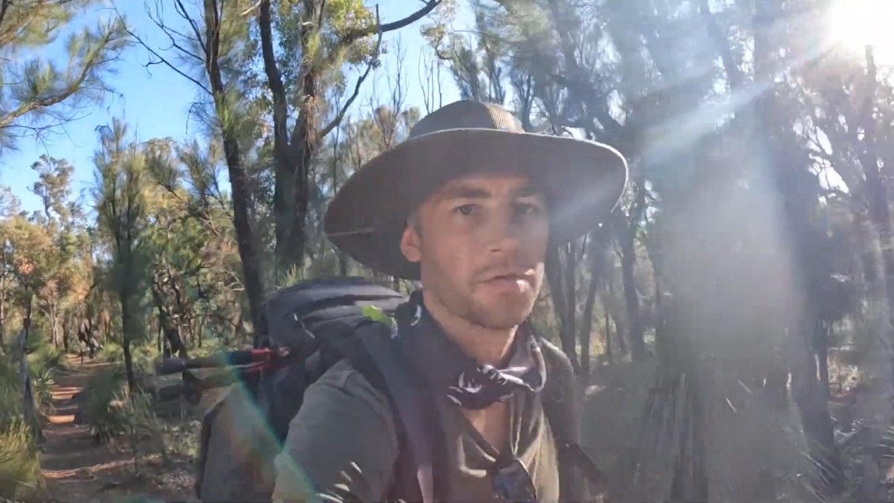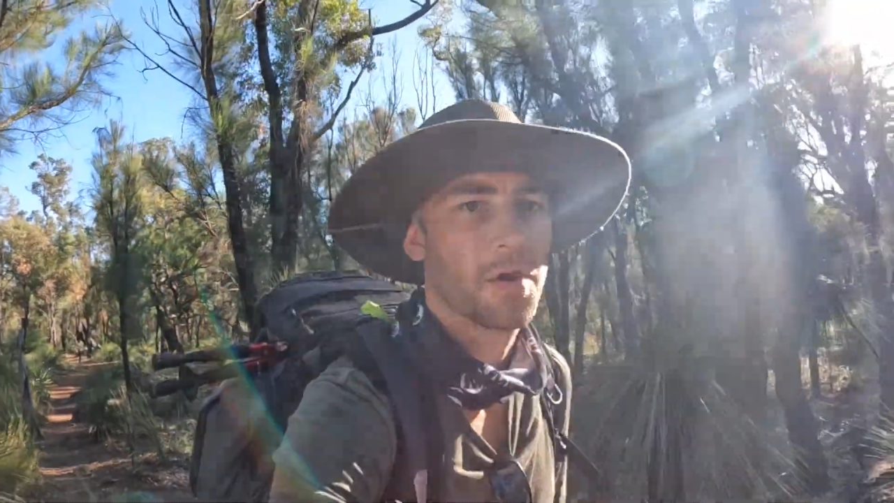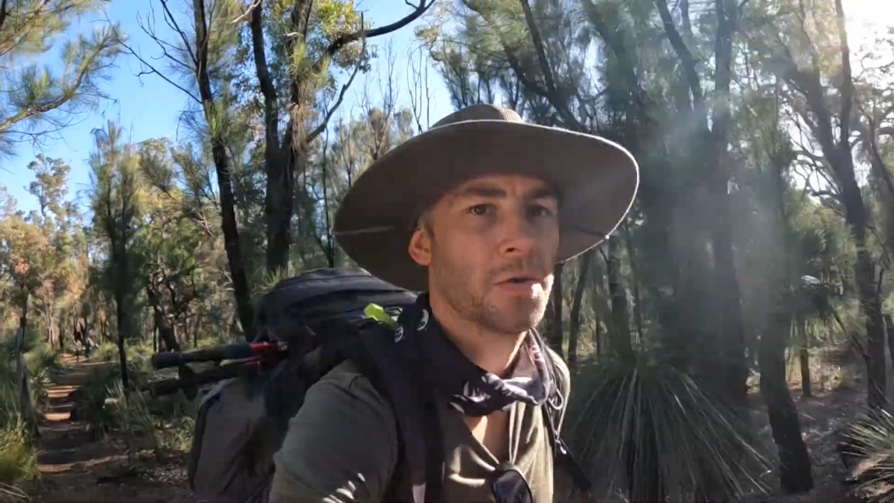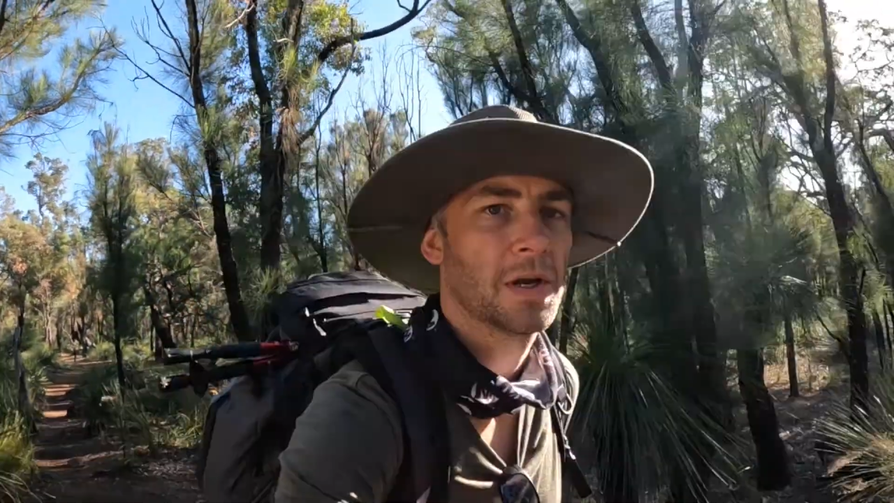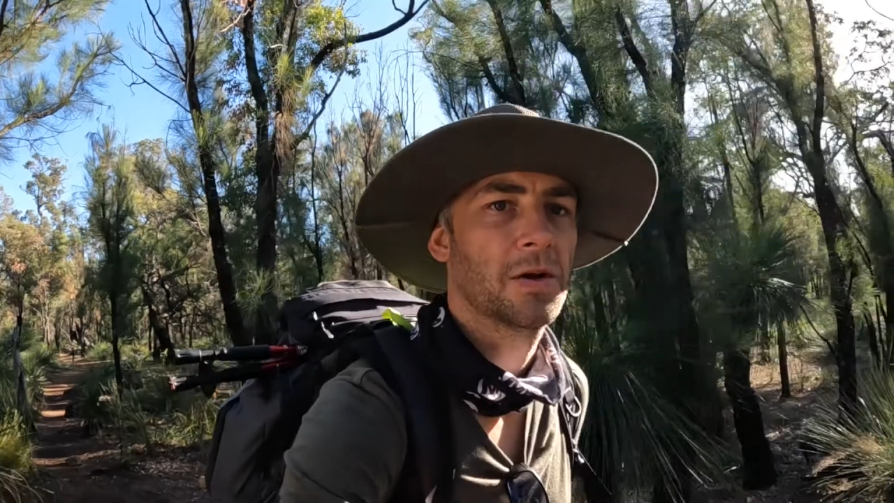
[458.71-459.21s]
the
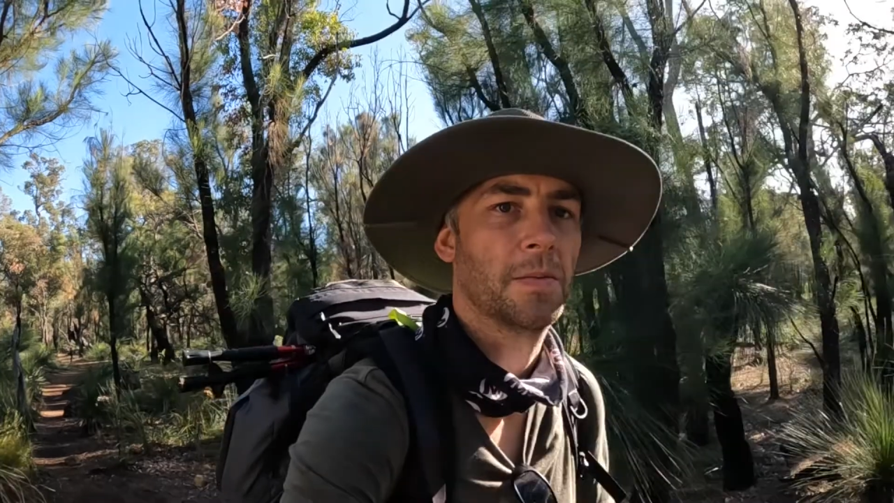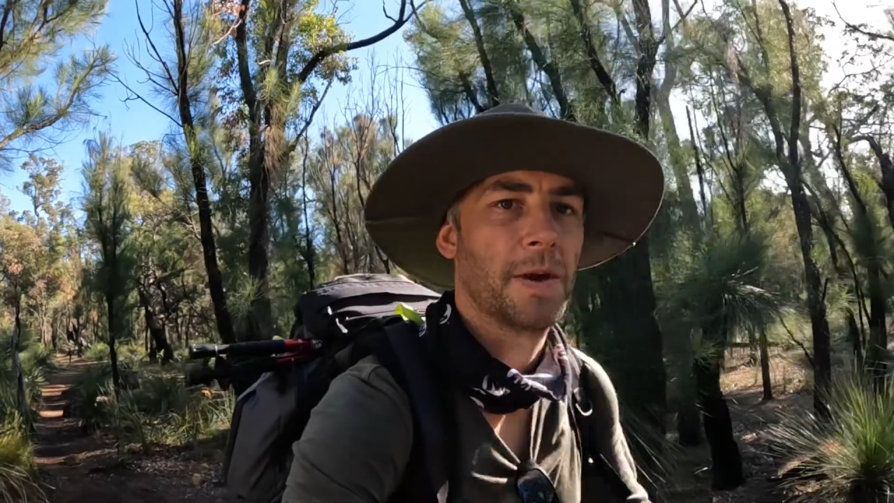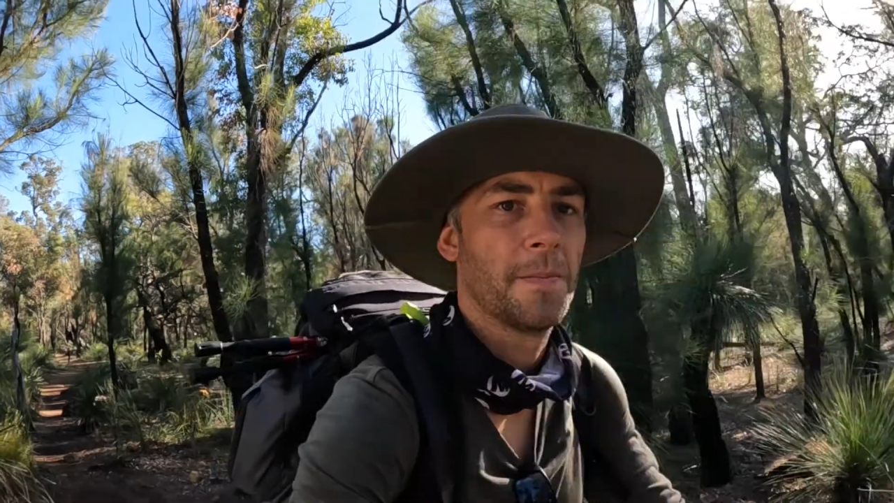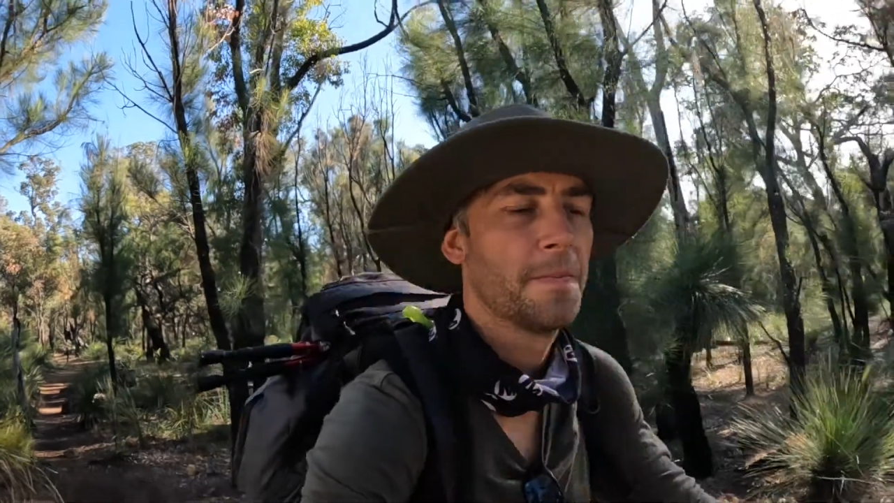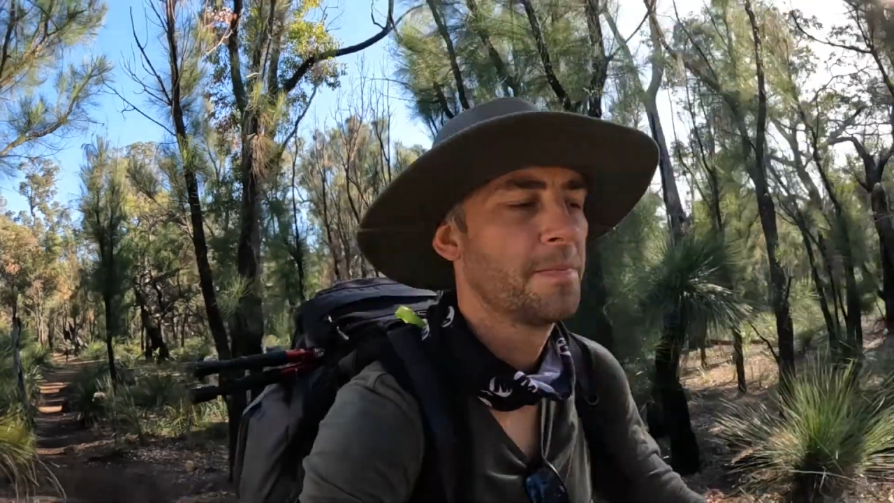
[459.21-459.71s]
road a little
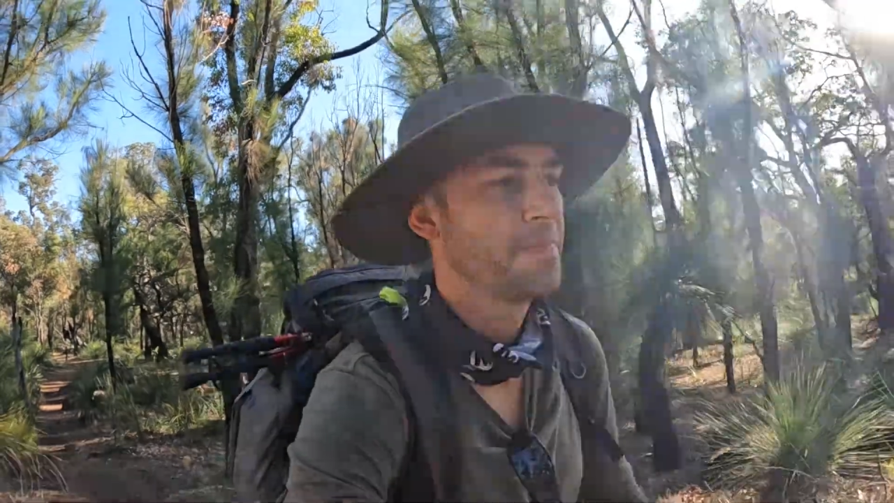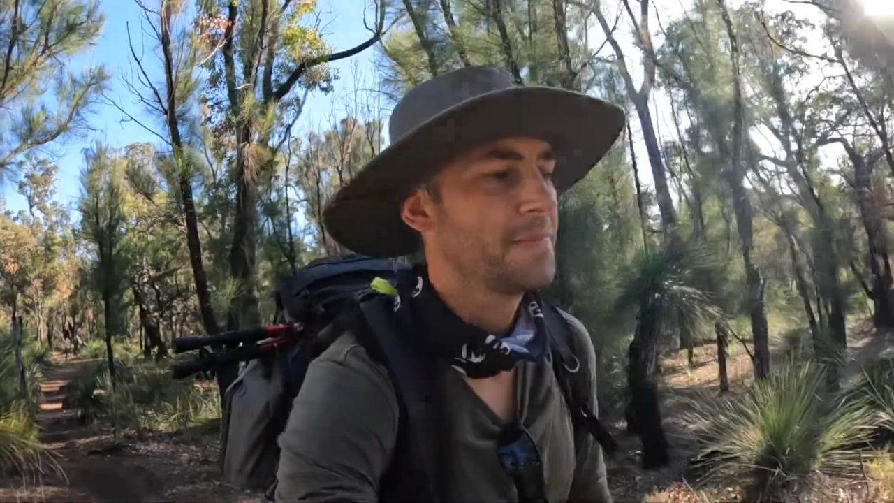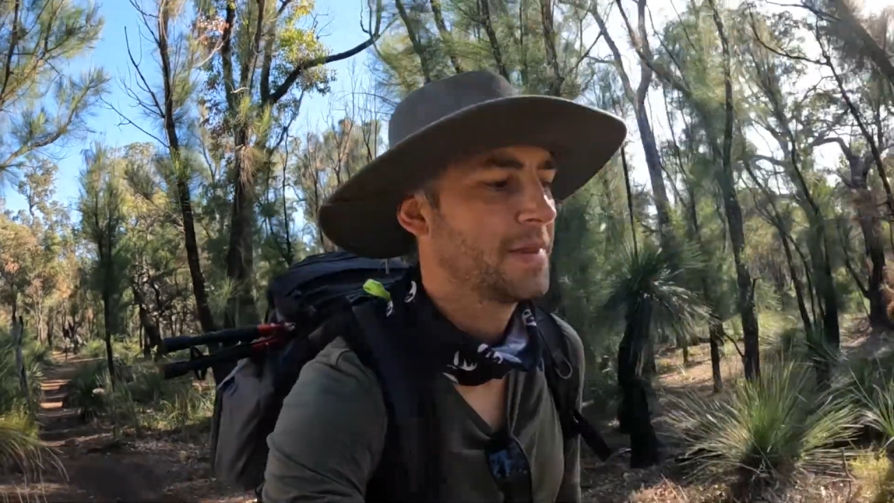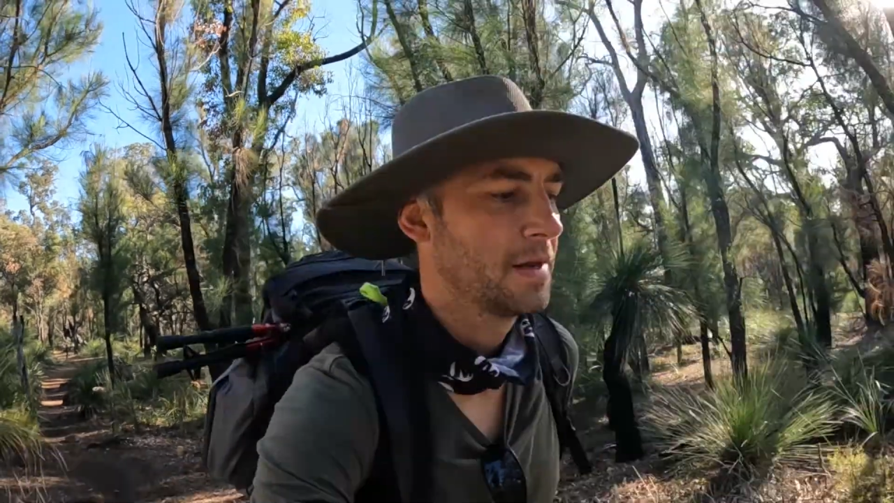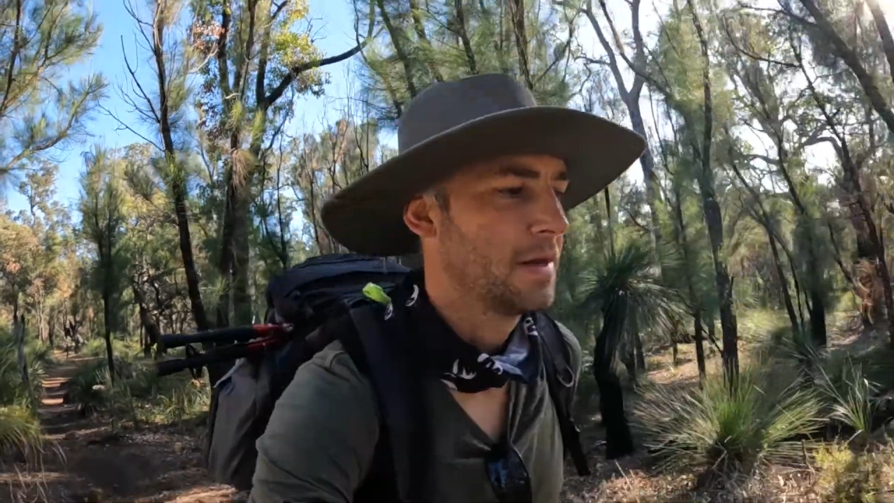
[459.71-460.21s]
bit,
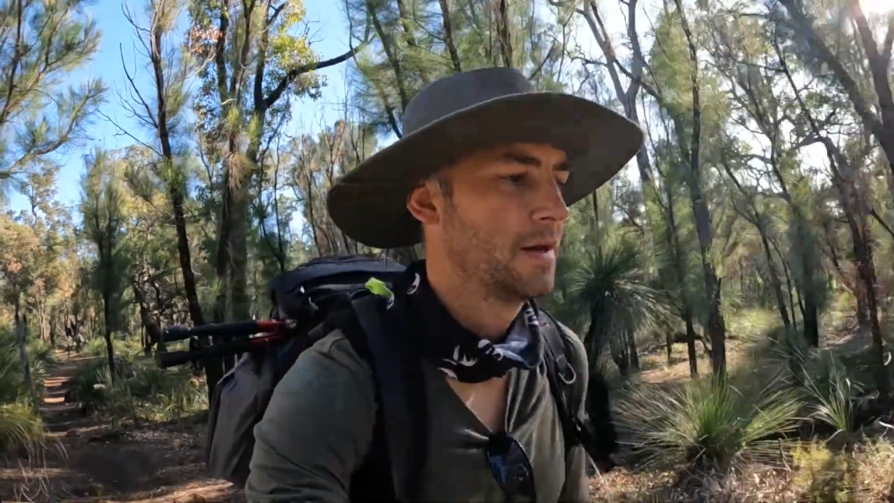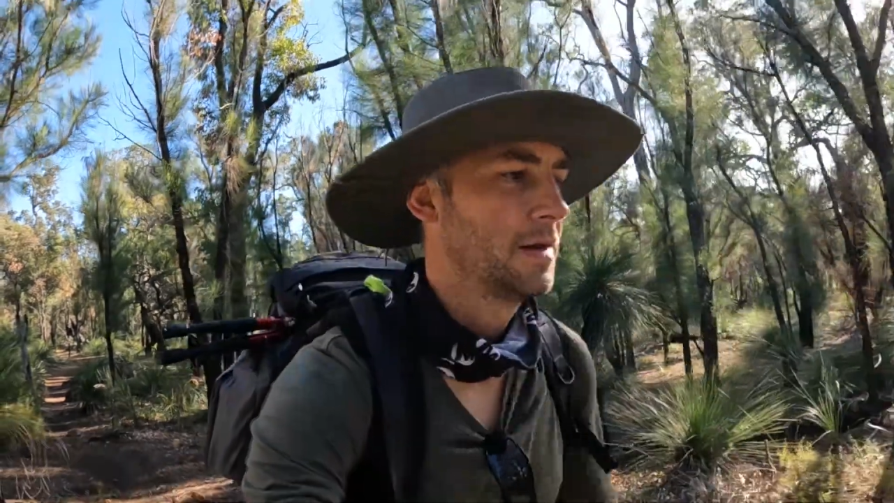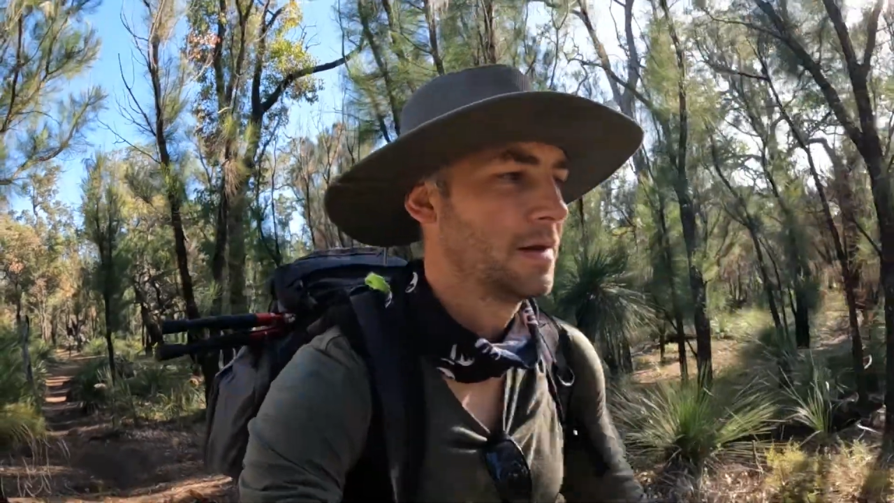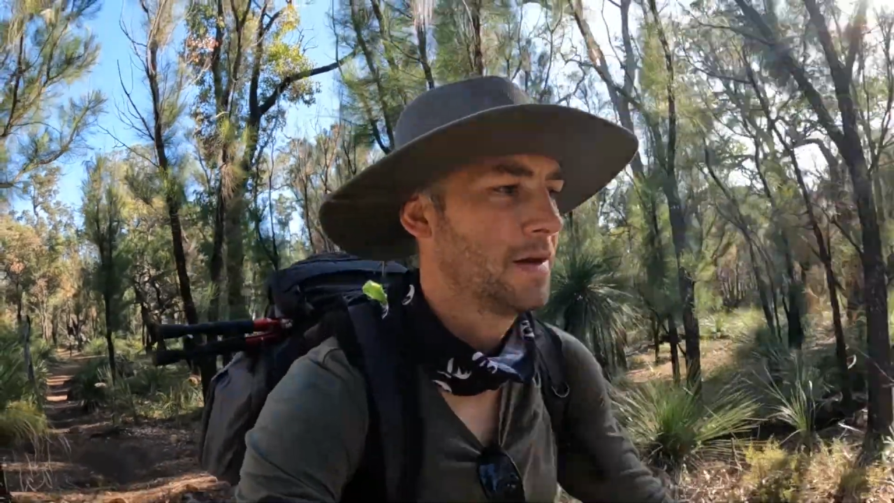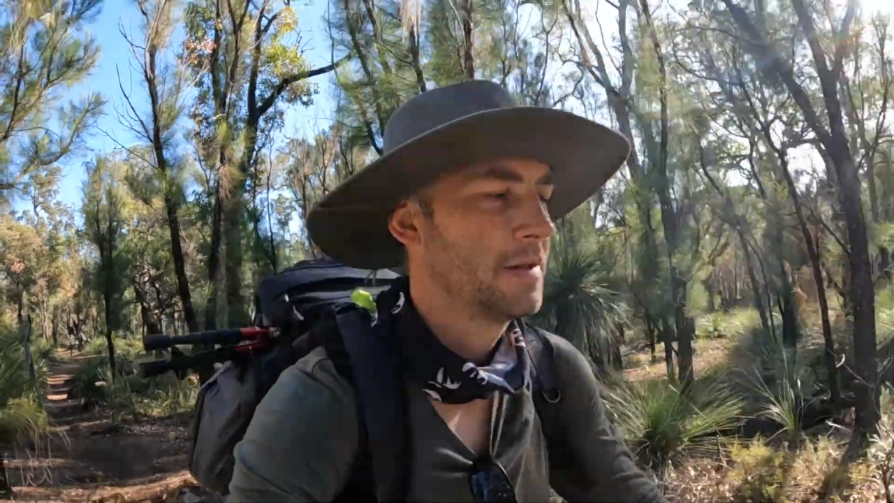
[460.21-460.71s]

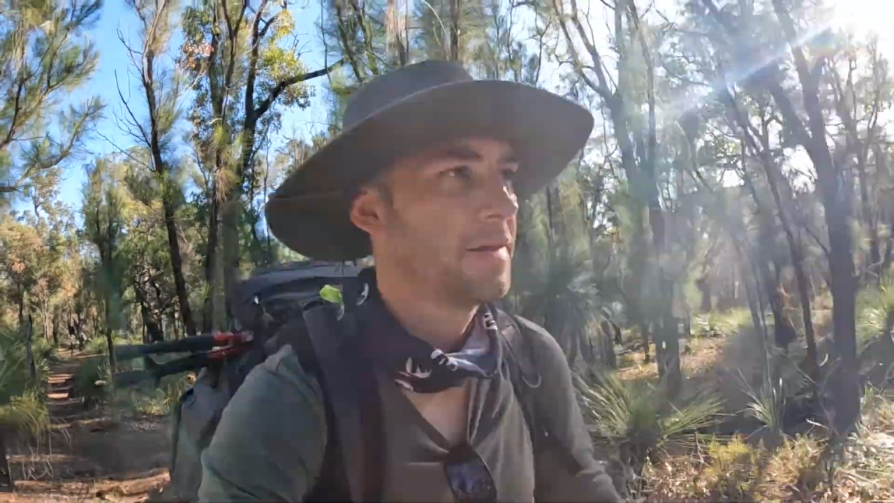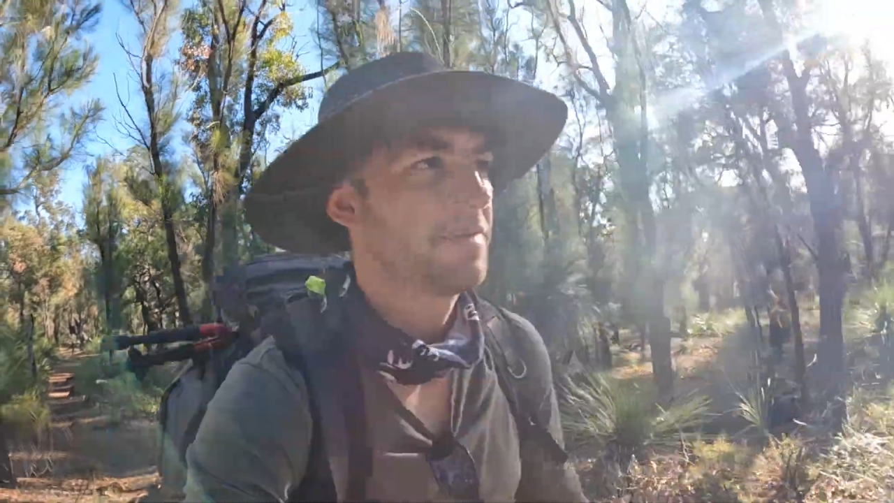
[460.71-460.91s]
and